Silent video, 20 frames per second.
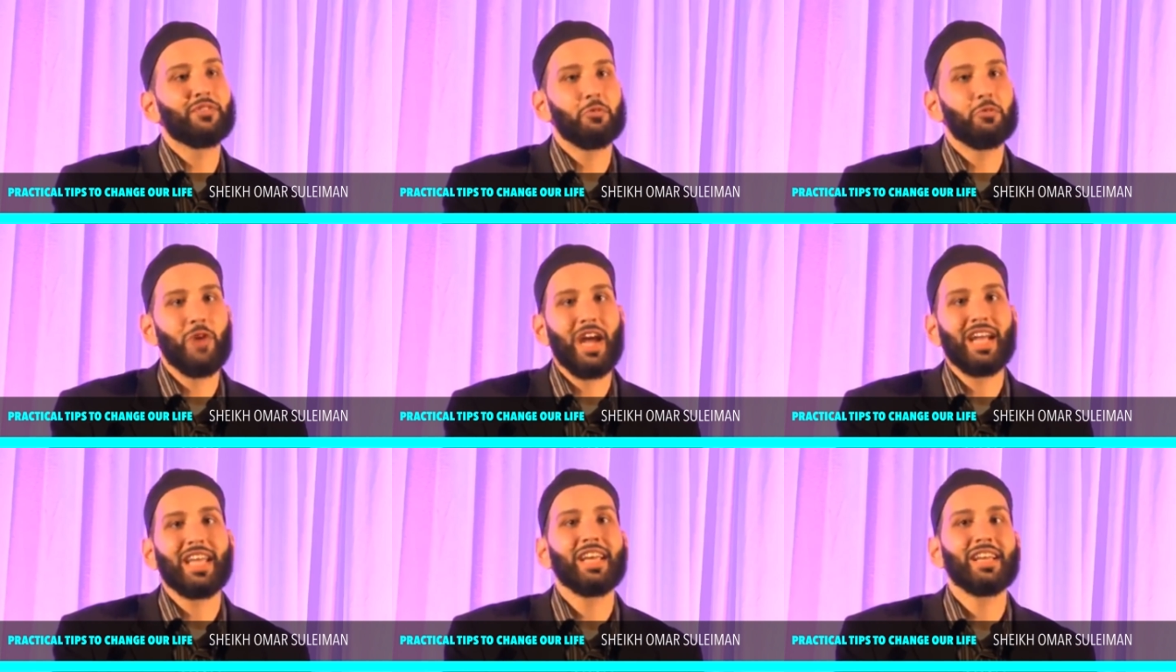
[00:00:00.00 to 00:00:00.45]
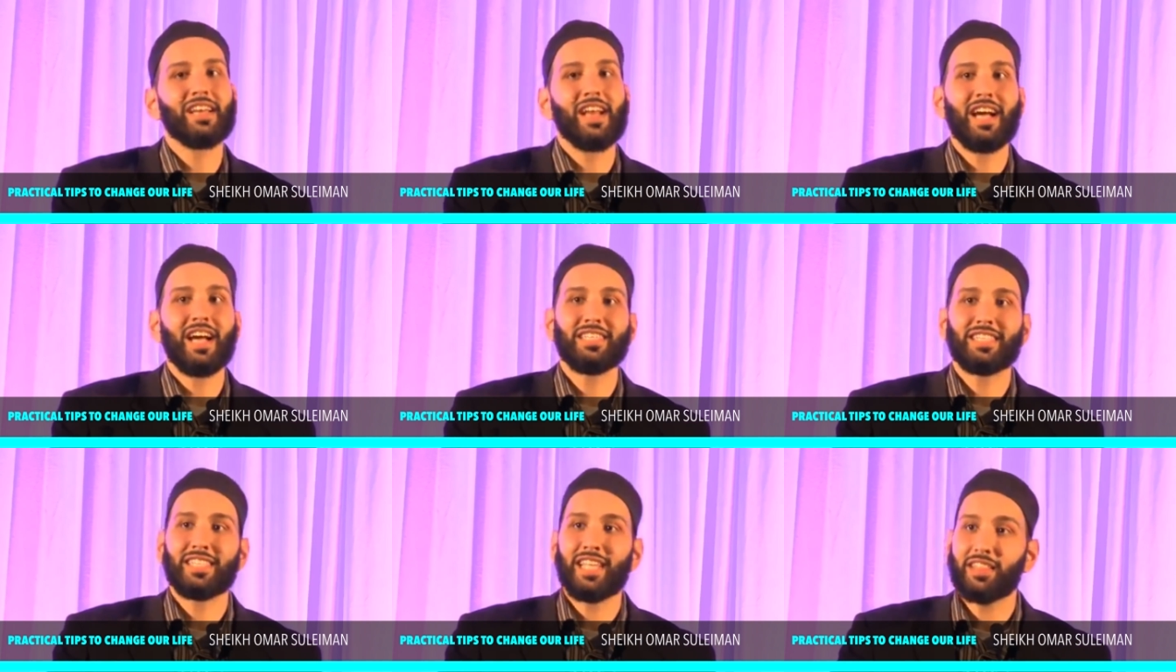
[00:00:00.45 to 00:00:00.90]
to
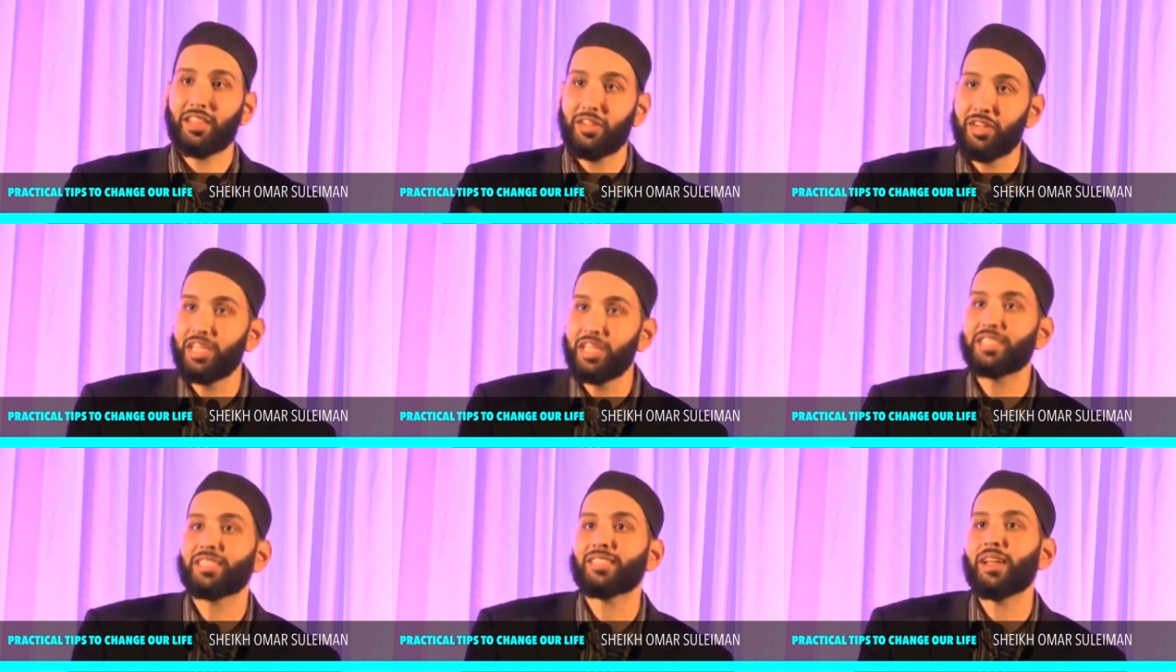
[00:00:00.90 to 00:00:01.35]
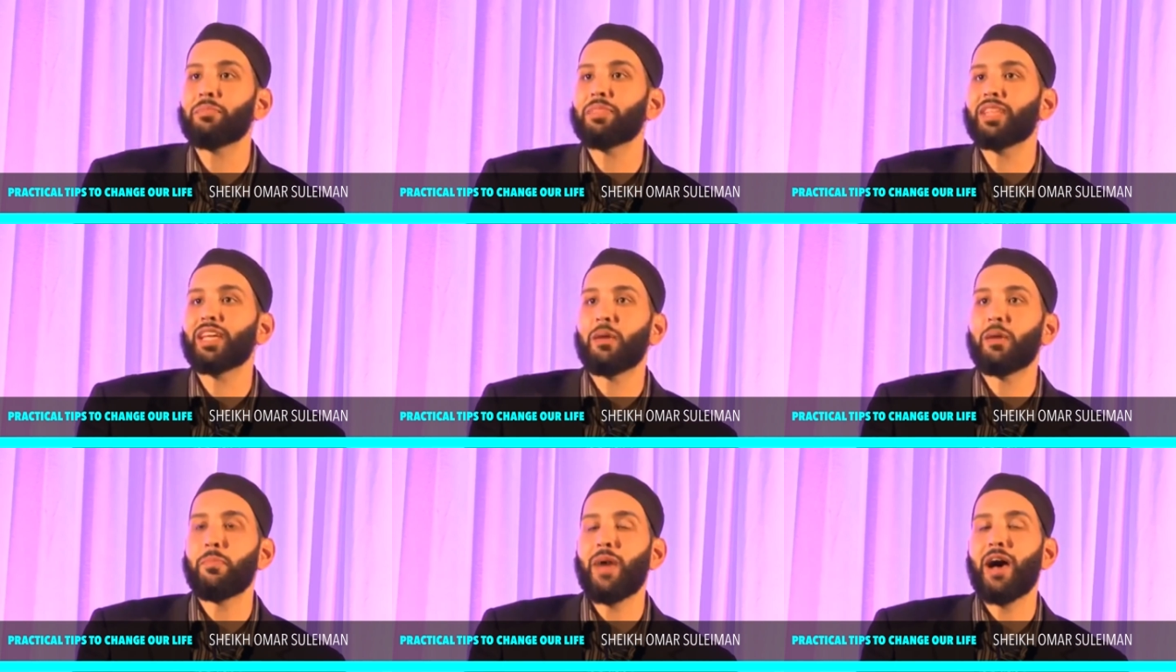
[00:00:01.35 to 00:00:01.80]
recognize that there is
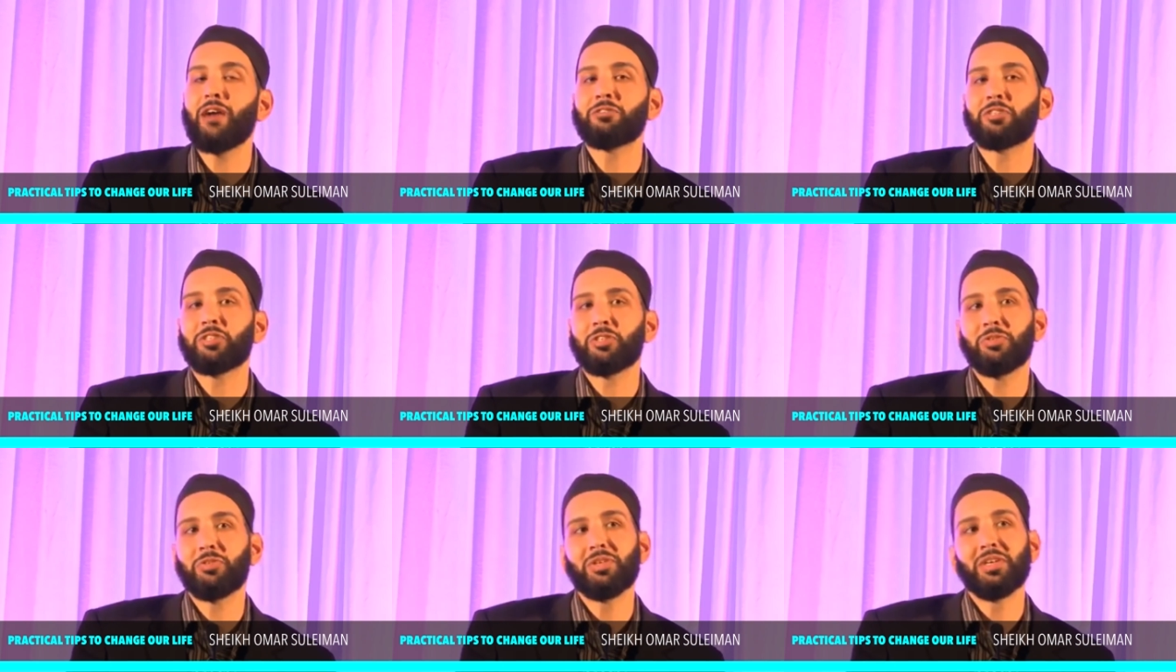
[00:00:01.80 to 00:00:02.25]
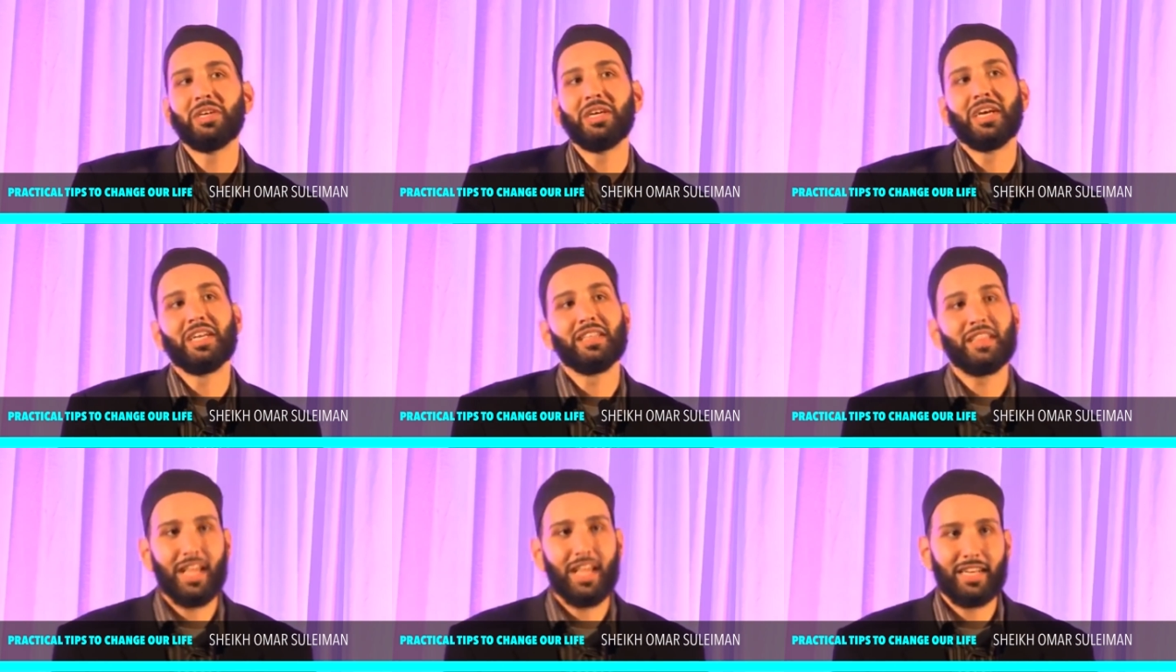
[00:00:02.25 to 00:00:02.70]
something about you
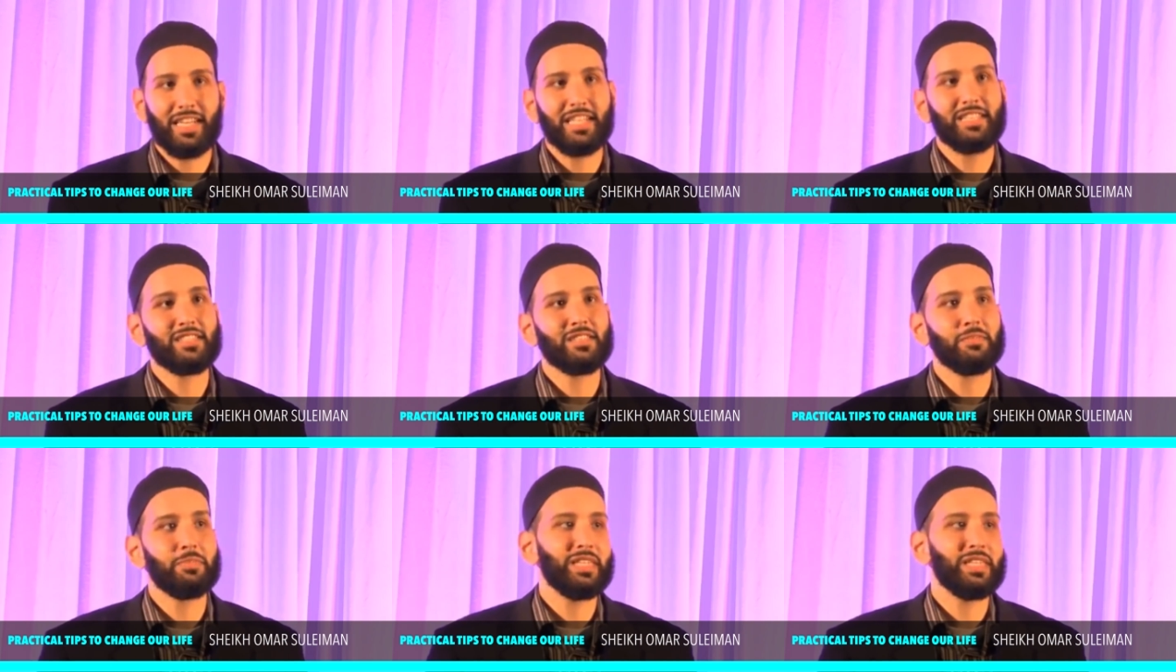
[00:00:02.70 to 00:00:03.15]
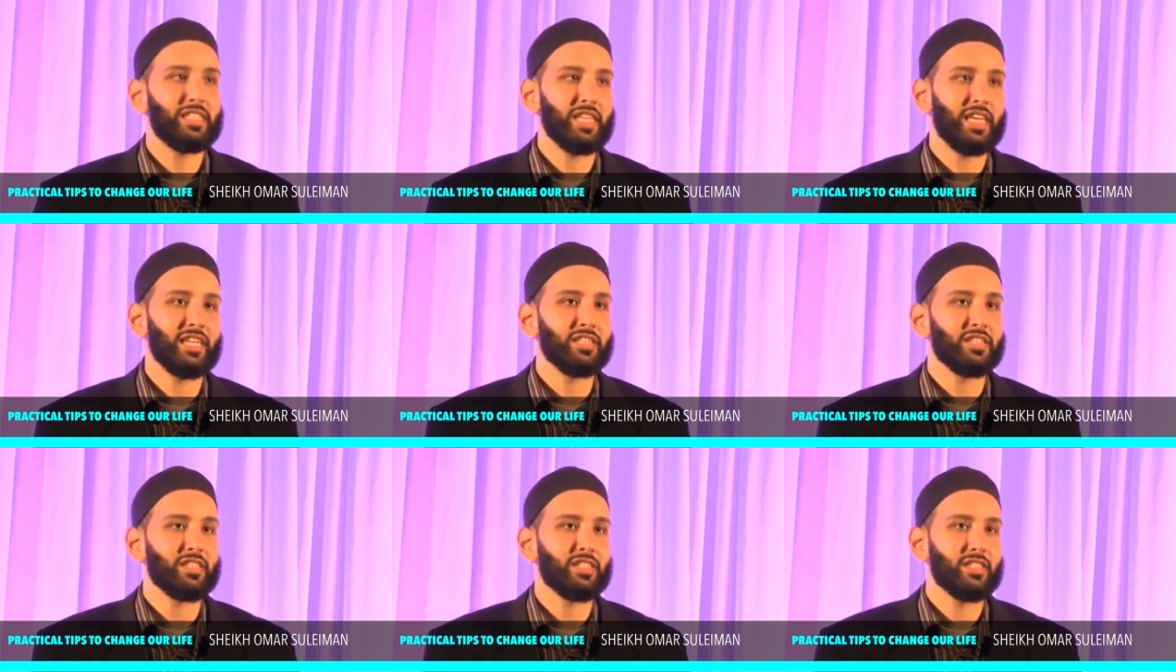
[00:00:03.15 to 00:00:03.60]
that needs to be
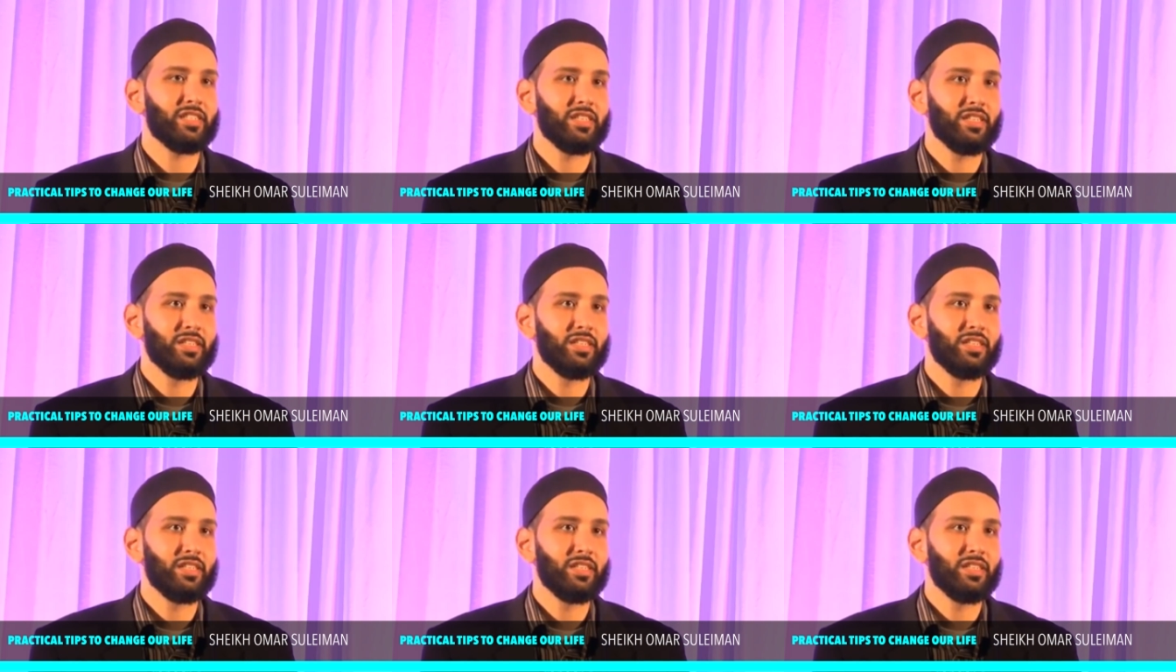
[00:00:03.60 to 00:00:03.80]
changed.